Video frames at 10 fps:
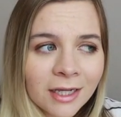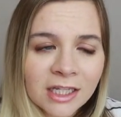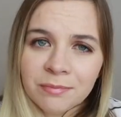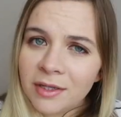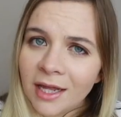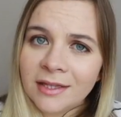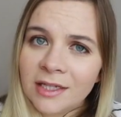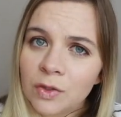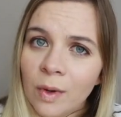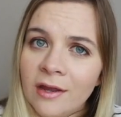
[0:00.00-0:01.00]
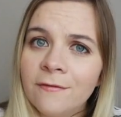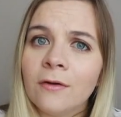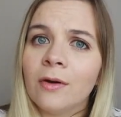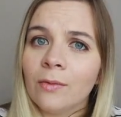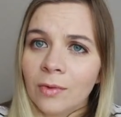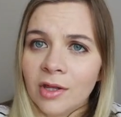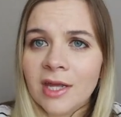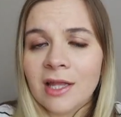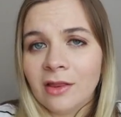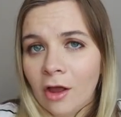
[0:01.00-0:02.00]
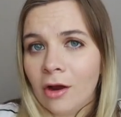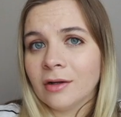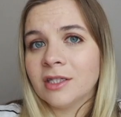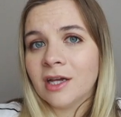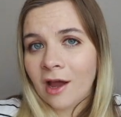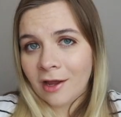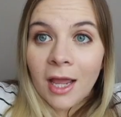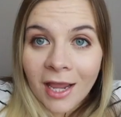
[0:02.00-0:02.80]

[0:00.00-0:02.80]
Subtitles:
it's been like this way for a really long time.